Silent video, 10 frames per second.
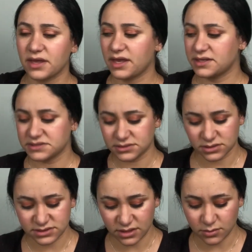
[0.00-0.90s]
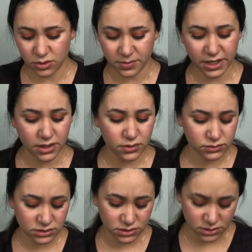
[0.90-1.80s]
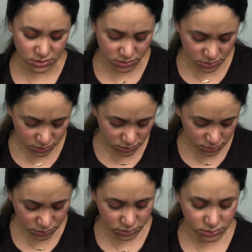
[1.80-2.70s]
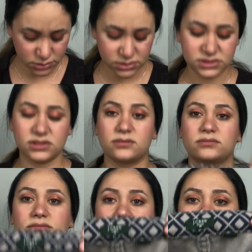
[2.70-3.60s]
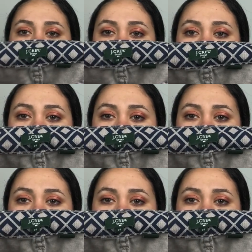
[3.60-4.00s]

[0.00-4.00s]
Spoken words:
and sell them on my own. Some J.